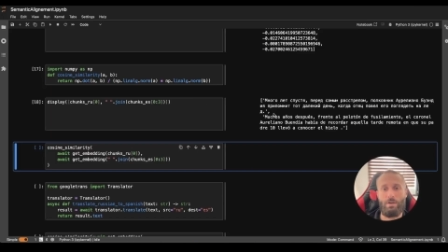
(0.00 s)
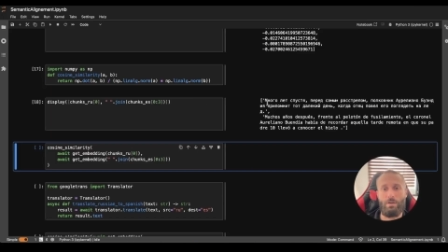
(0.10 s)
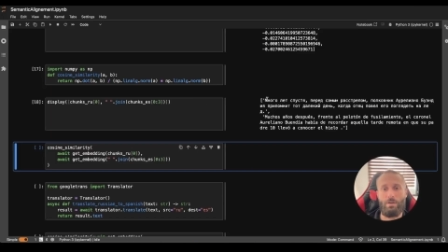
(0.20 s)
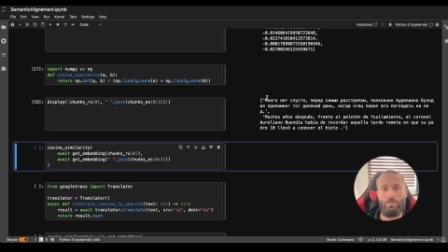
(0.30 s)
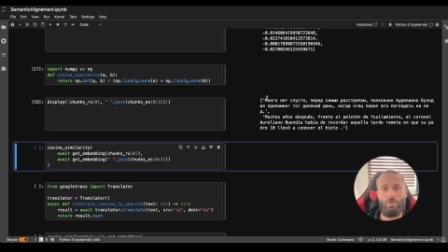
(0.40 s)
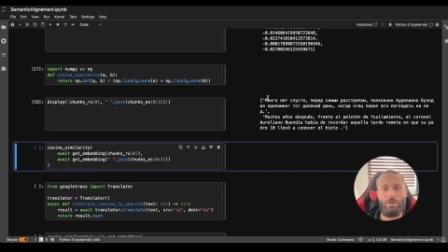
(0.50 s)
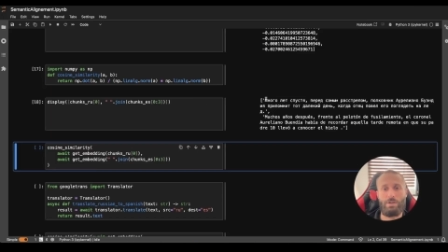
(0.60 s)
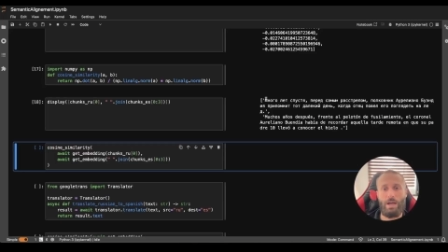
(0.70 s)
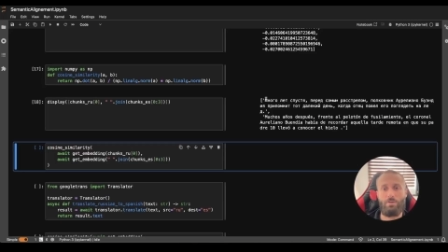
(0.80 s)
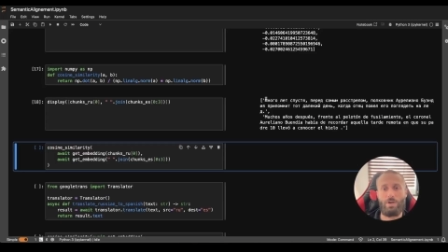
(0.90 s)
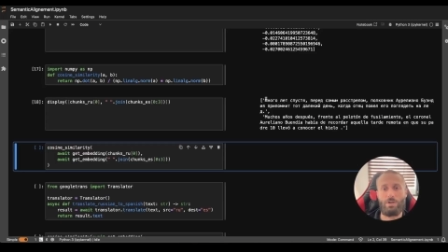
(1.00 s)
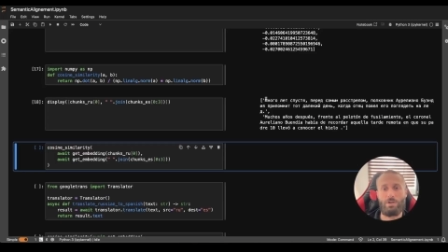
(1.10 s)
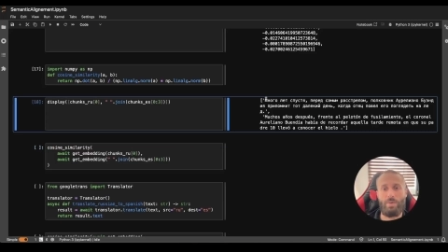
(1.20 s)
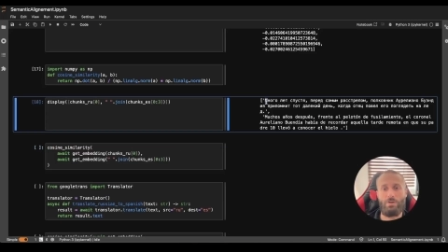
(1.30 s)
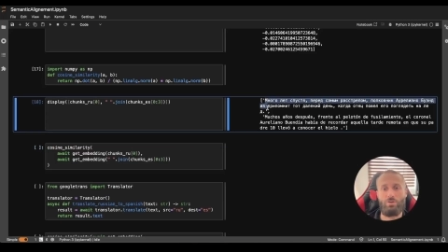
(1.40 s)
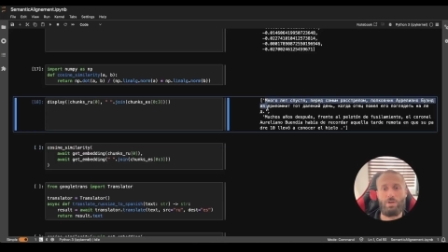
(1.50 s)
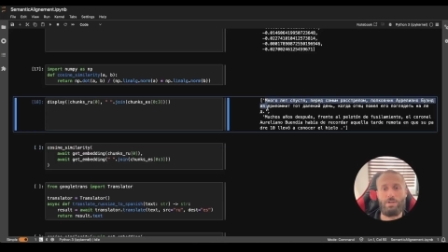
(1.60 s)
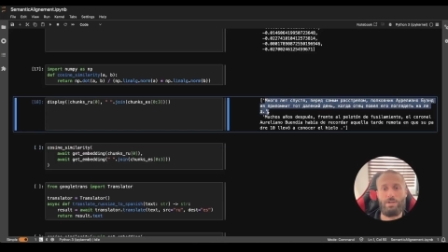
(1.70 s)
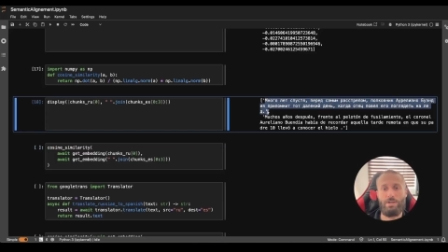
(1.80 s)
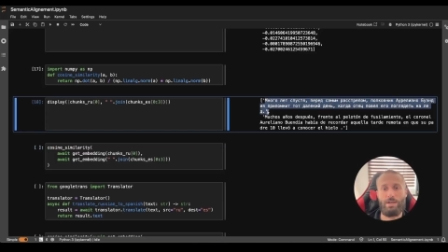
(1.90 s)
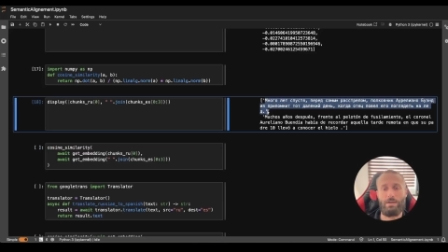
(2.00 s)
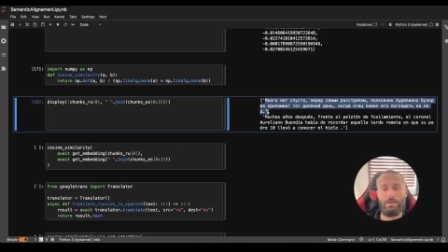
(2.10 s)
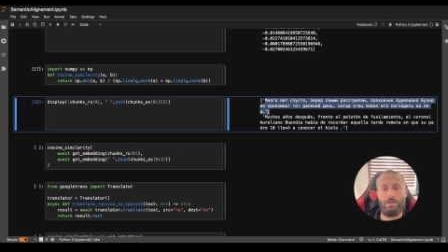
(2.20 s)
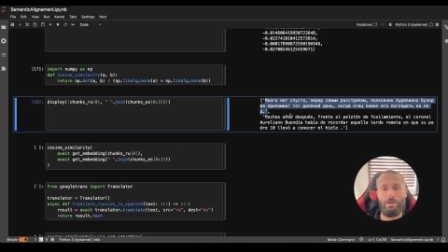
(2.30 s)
If you understand Russian and Spanish, you can see that